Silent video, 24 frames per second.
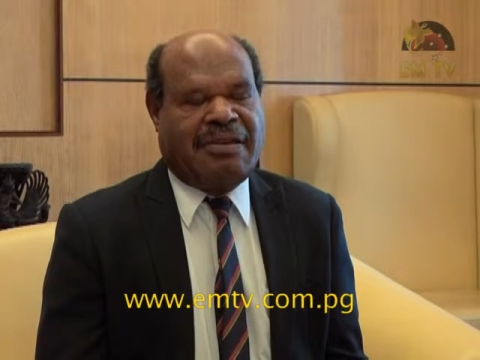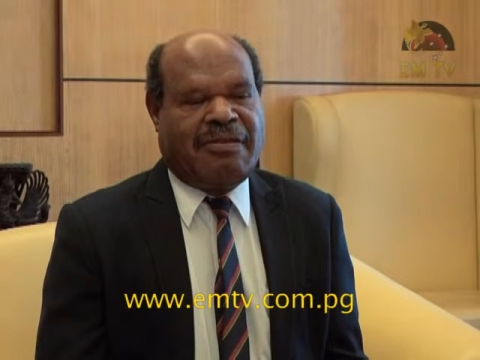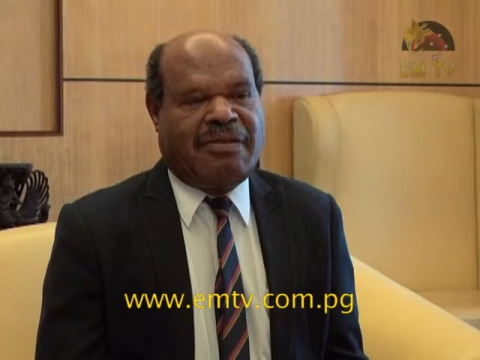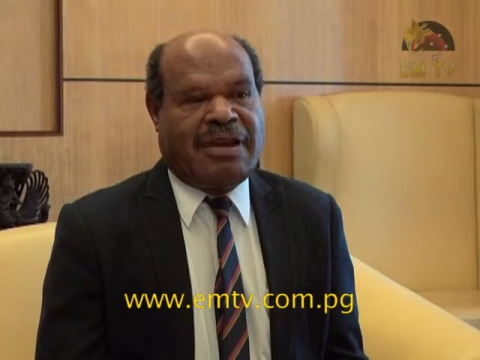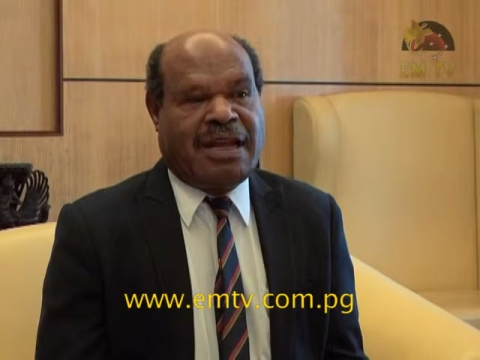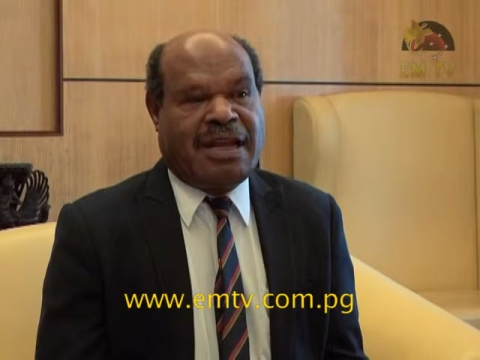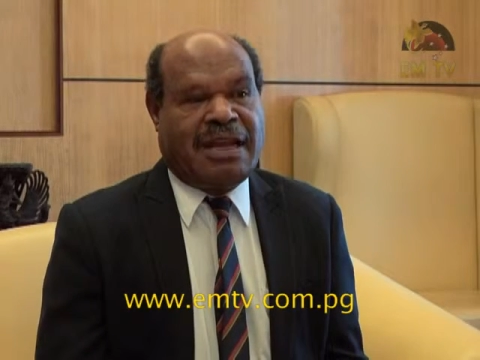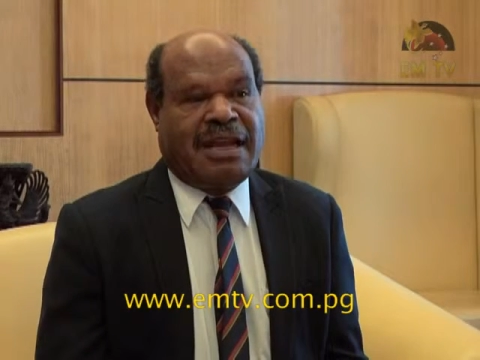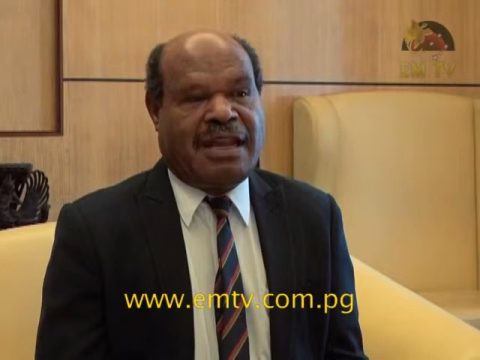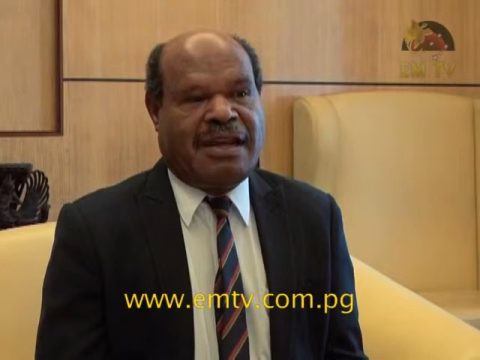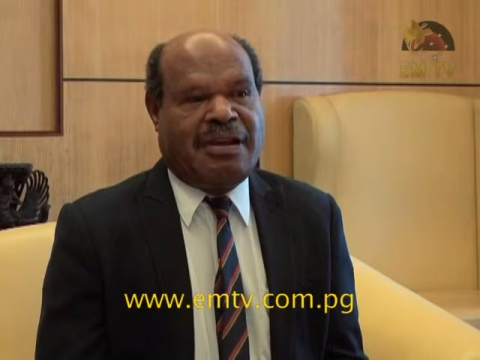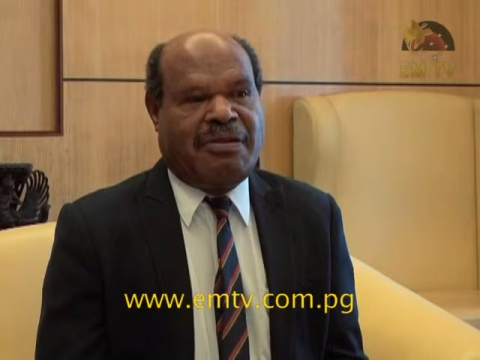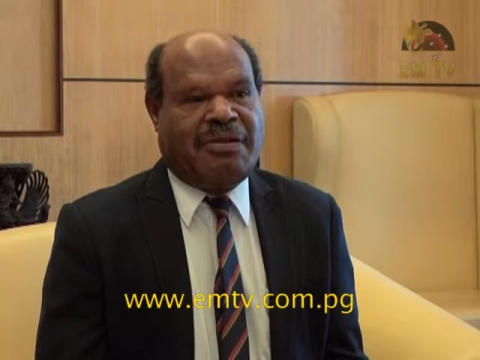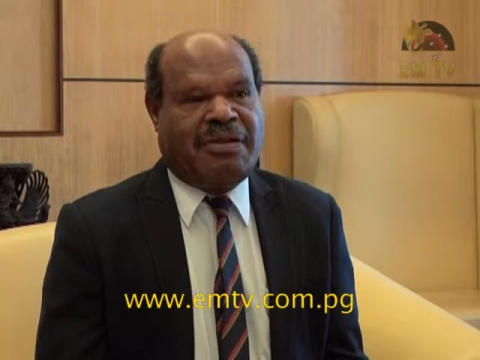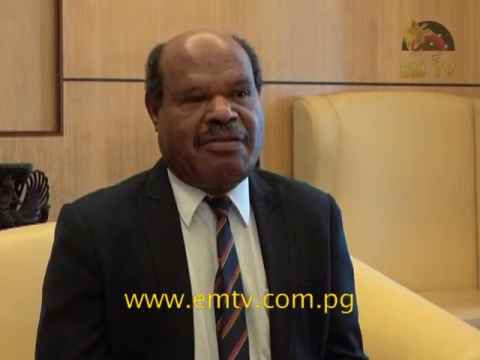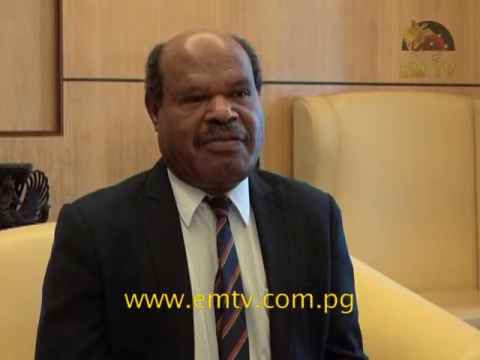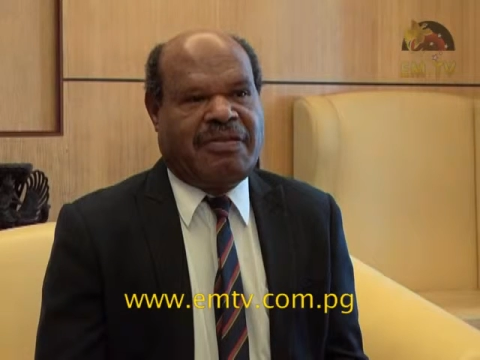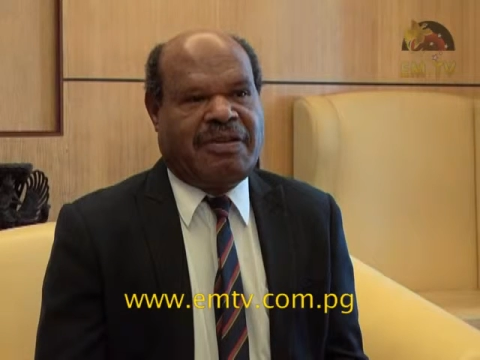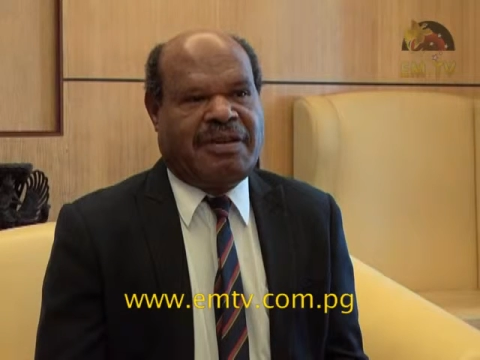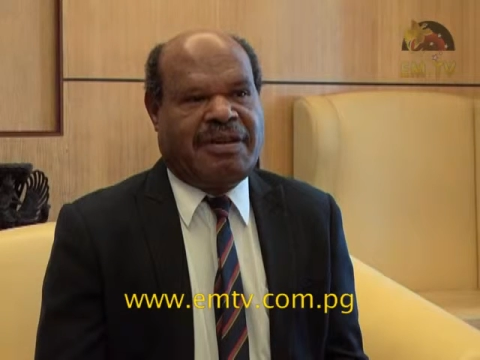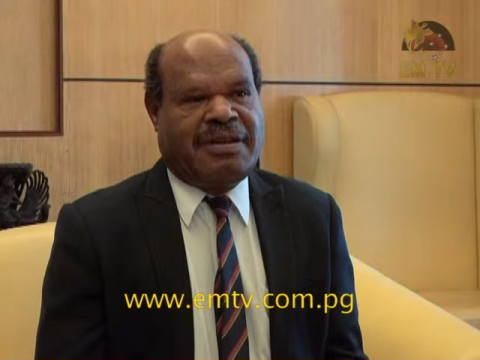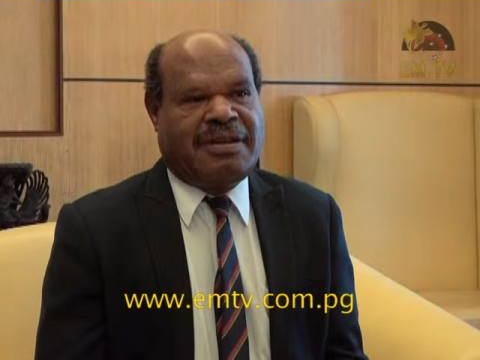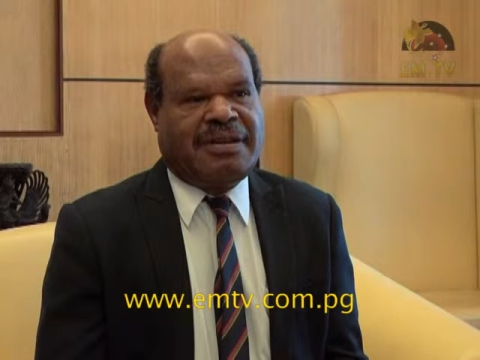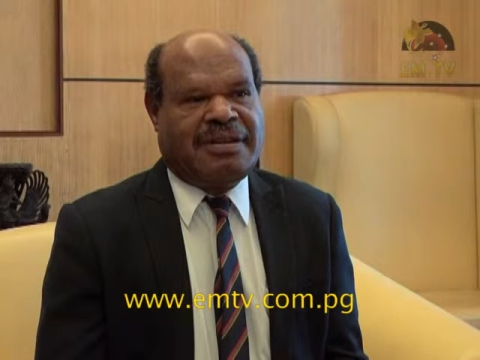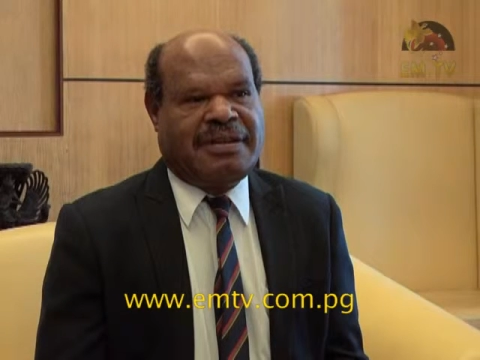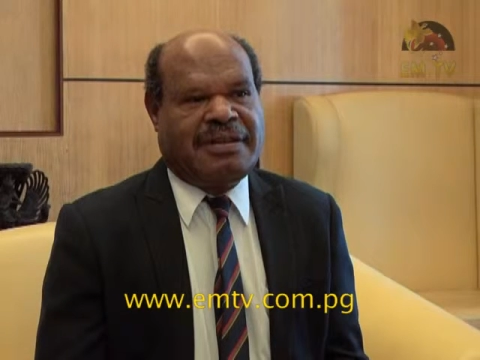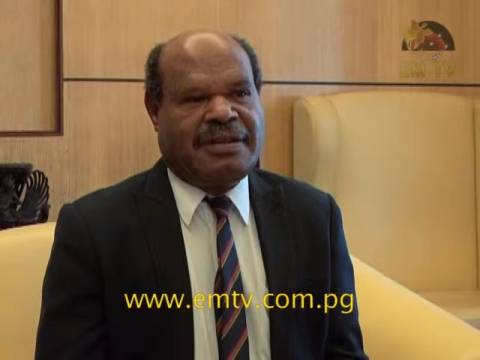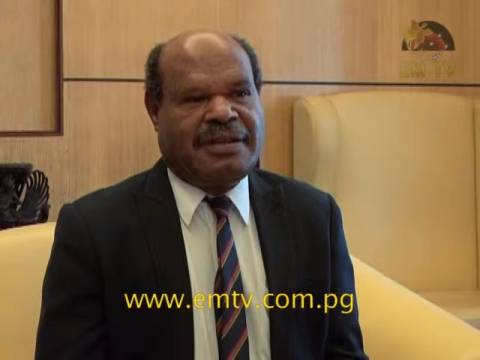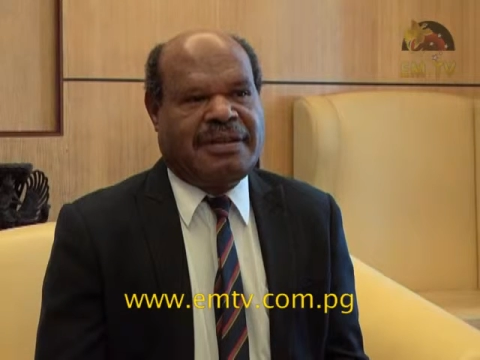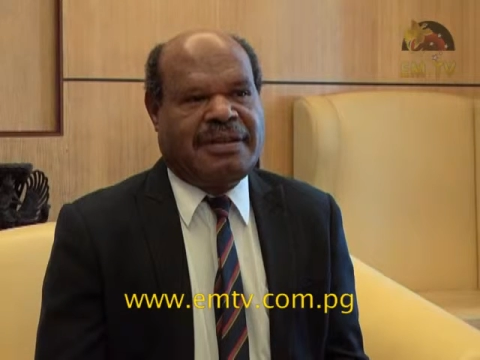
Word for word: Right now we've got